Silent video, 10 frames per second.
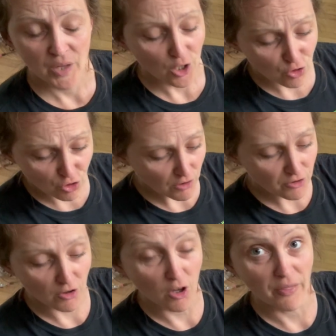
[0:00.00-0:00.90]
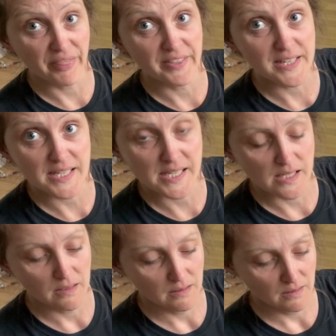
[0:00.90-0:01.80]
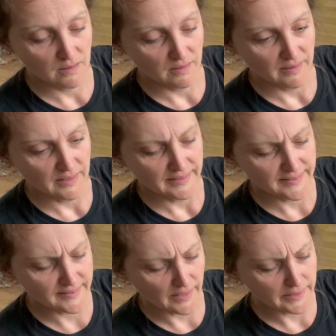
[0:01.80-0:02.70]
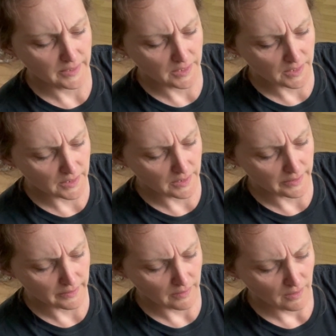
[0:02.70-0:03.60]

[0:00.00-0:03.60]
just on this side here.